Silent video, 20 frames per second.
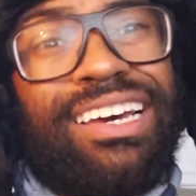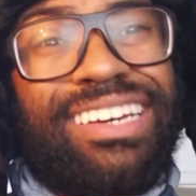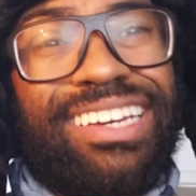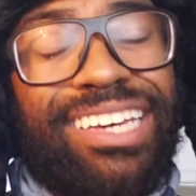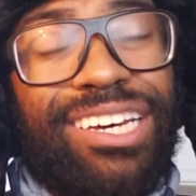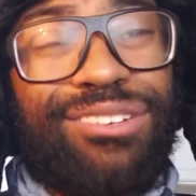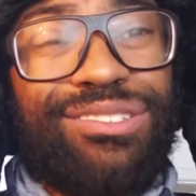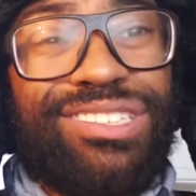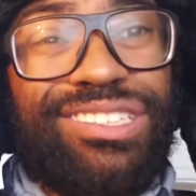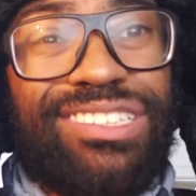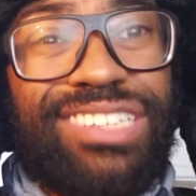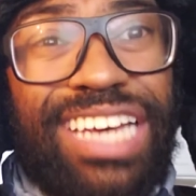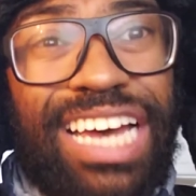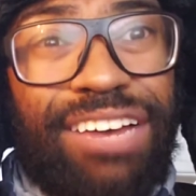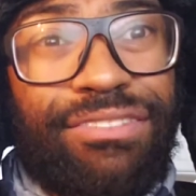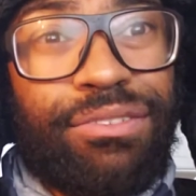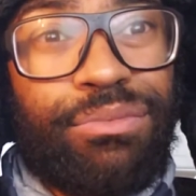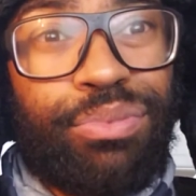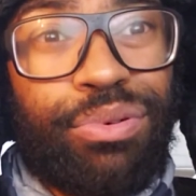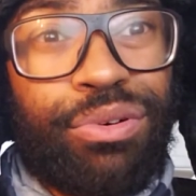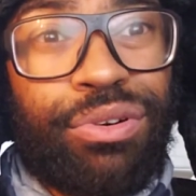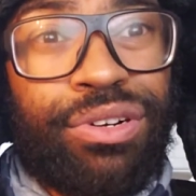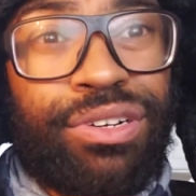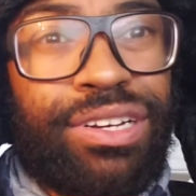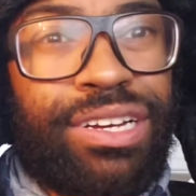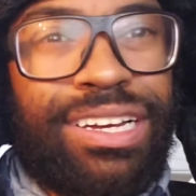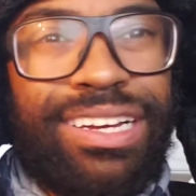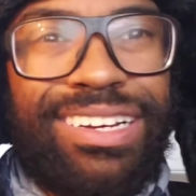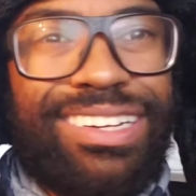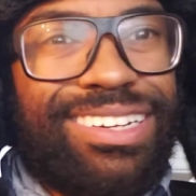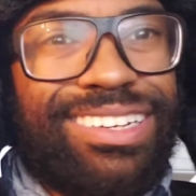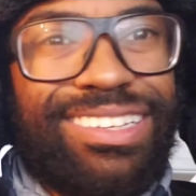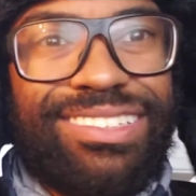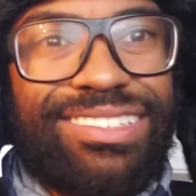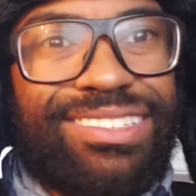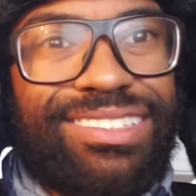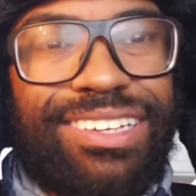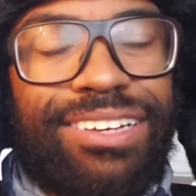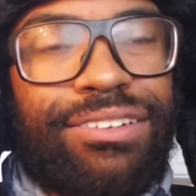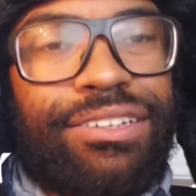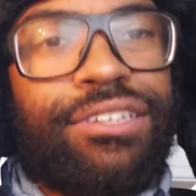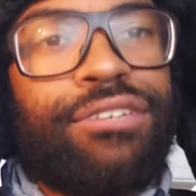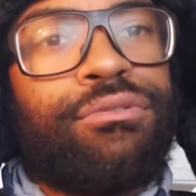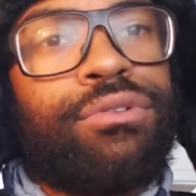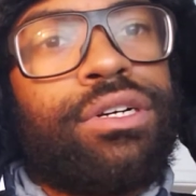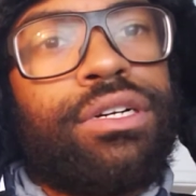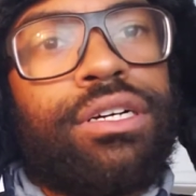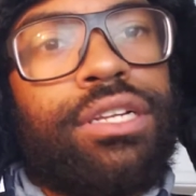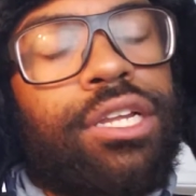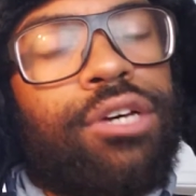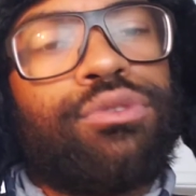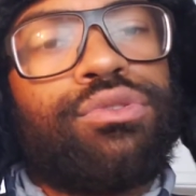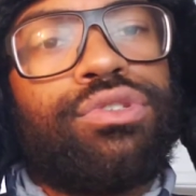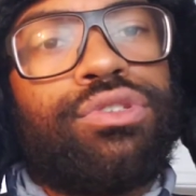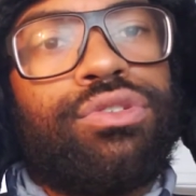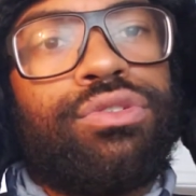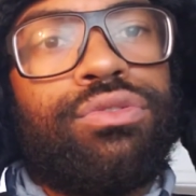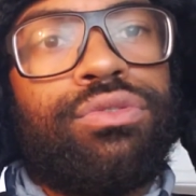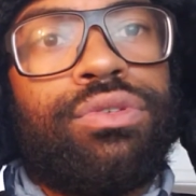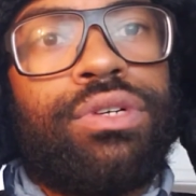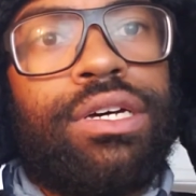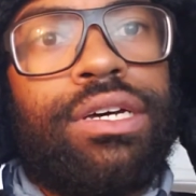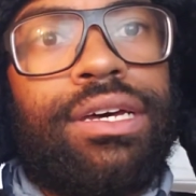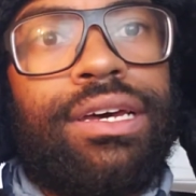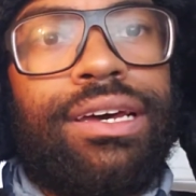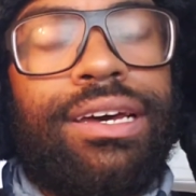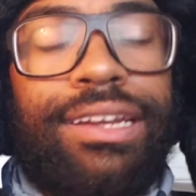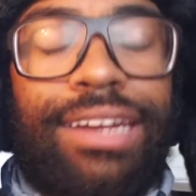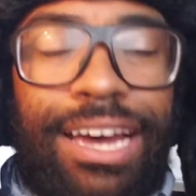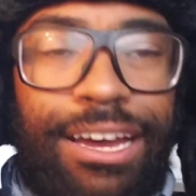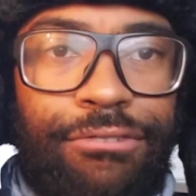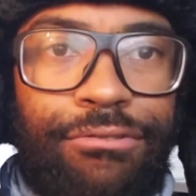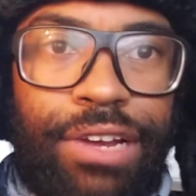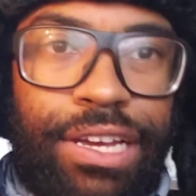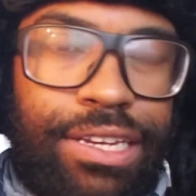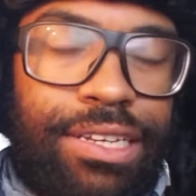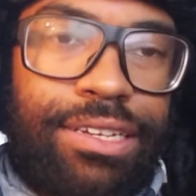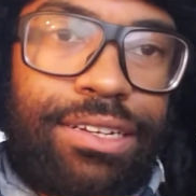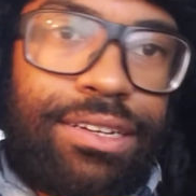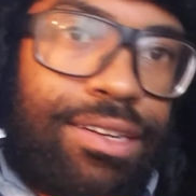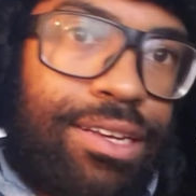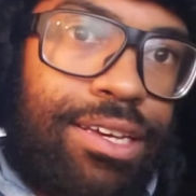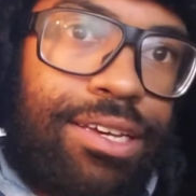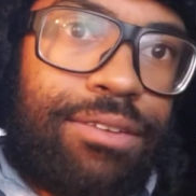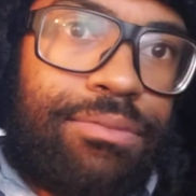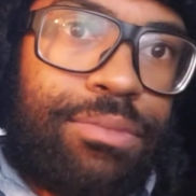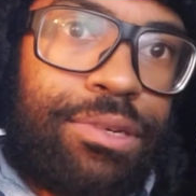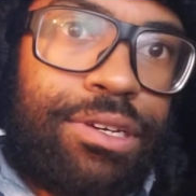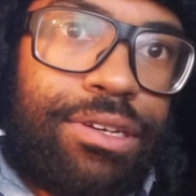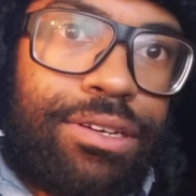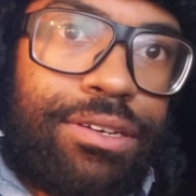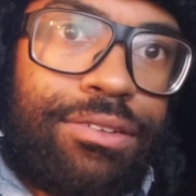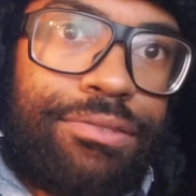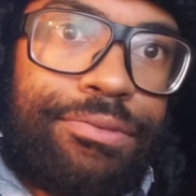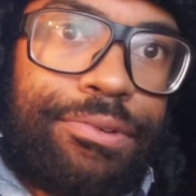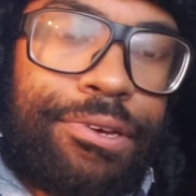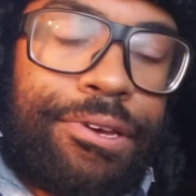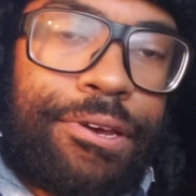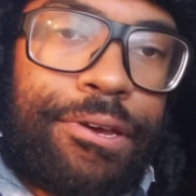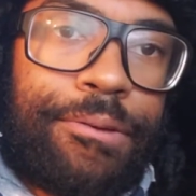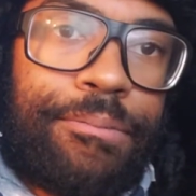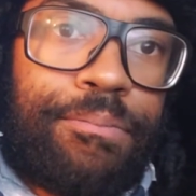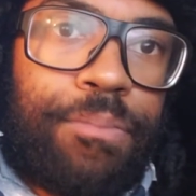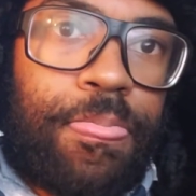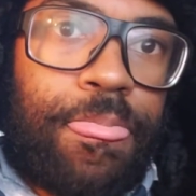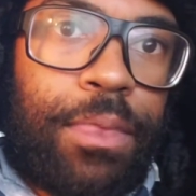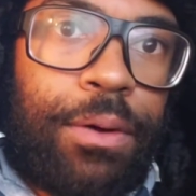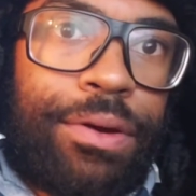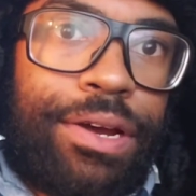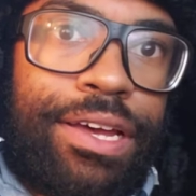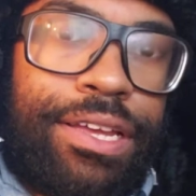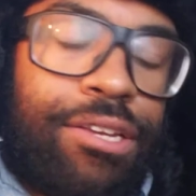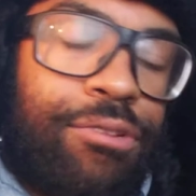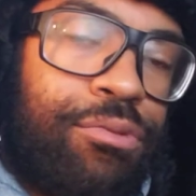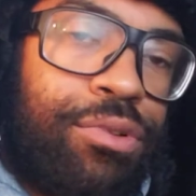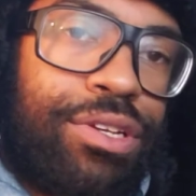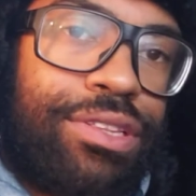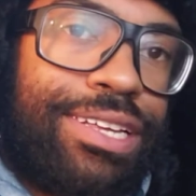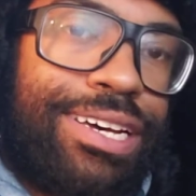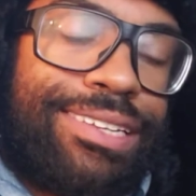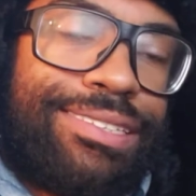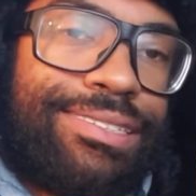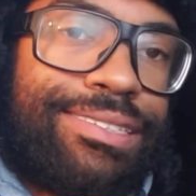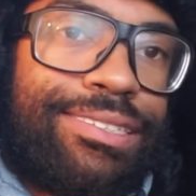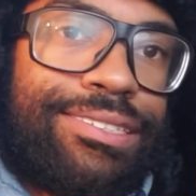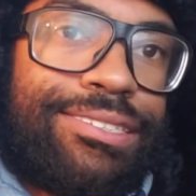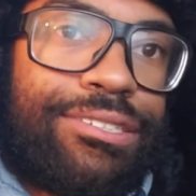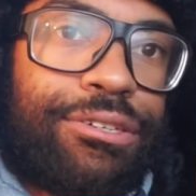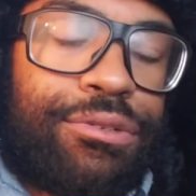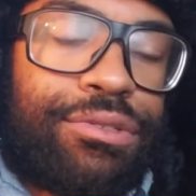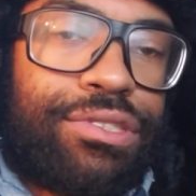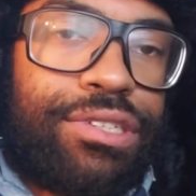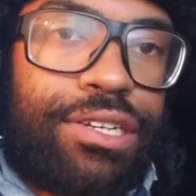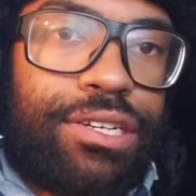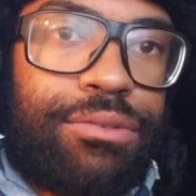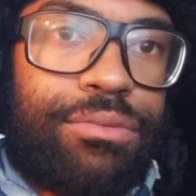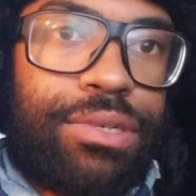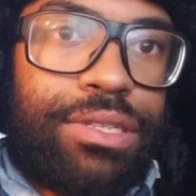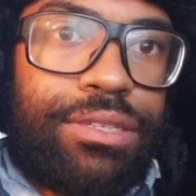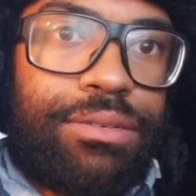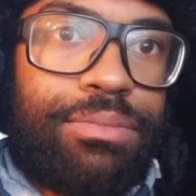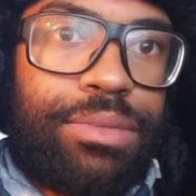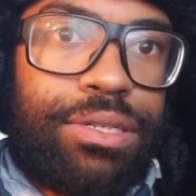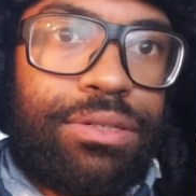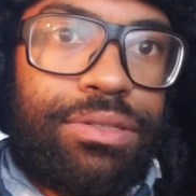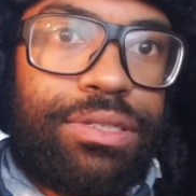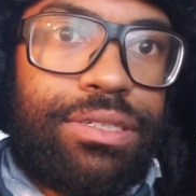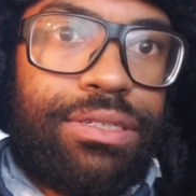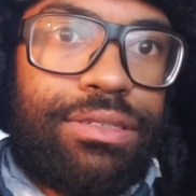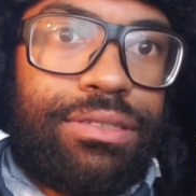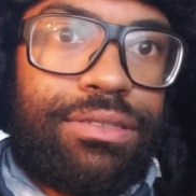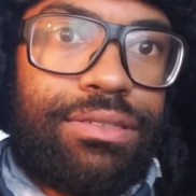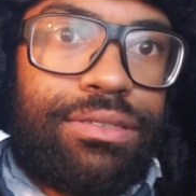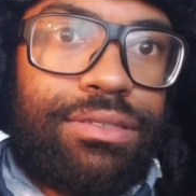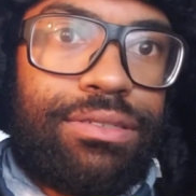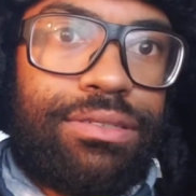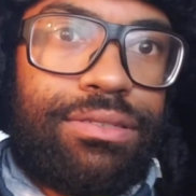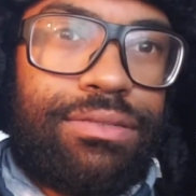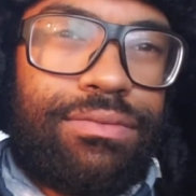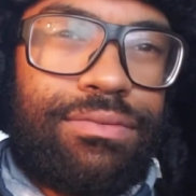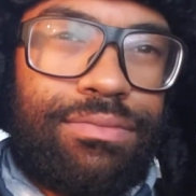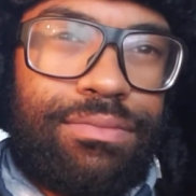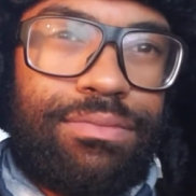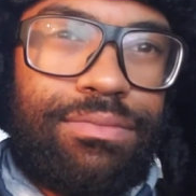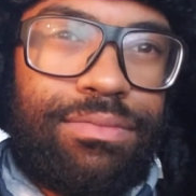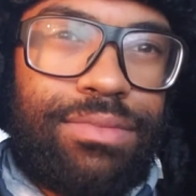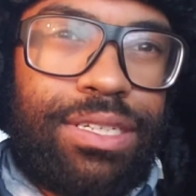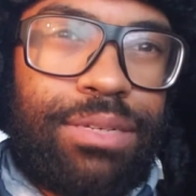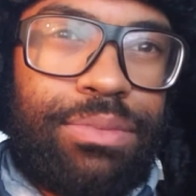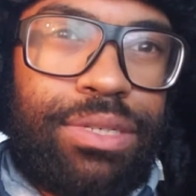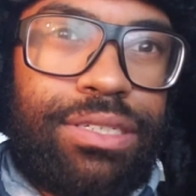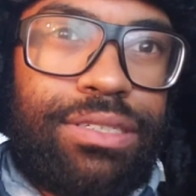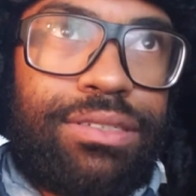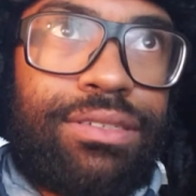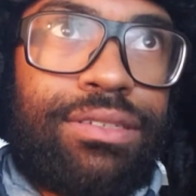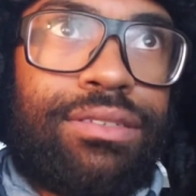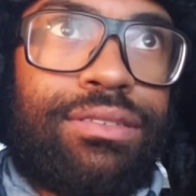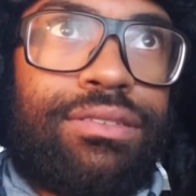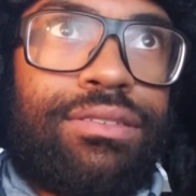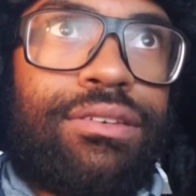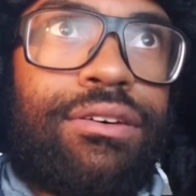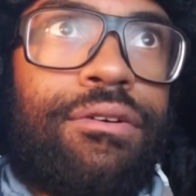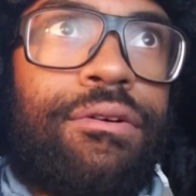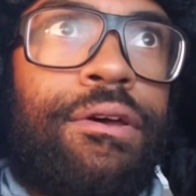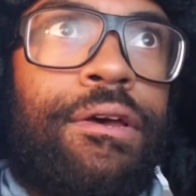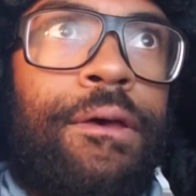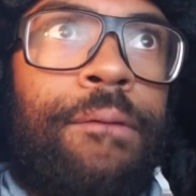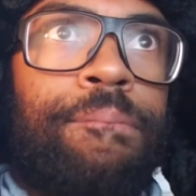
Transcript: Kelsey Davenport doesn't sound anywhere close to an Iranian name, okay, or anyone that's associated with the Middle East. Does that make sense? So